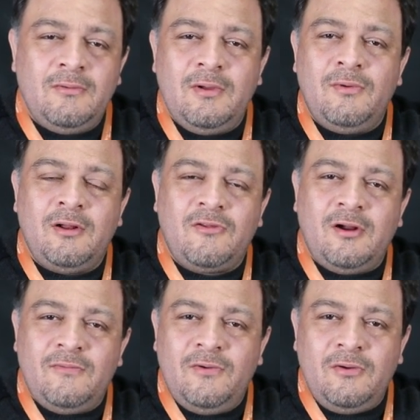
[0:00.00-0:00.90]
we want to
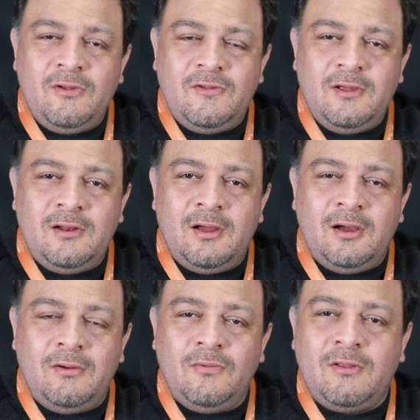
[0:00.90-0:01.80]
start focusing
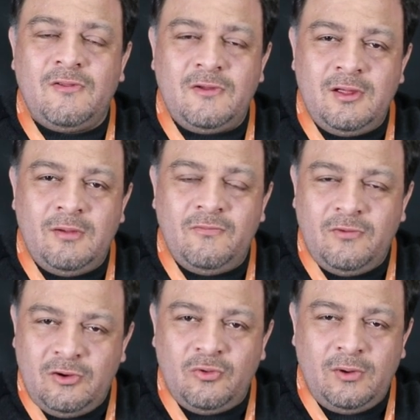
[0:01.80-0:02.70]
on what's to come
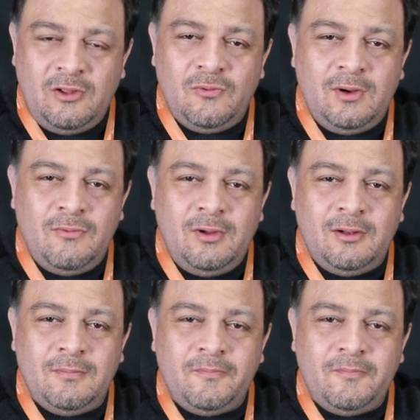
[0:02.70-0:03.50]
for 2021.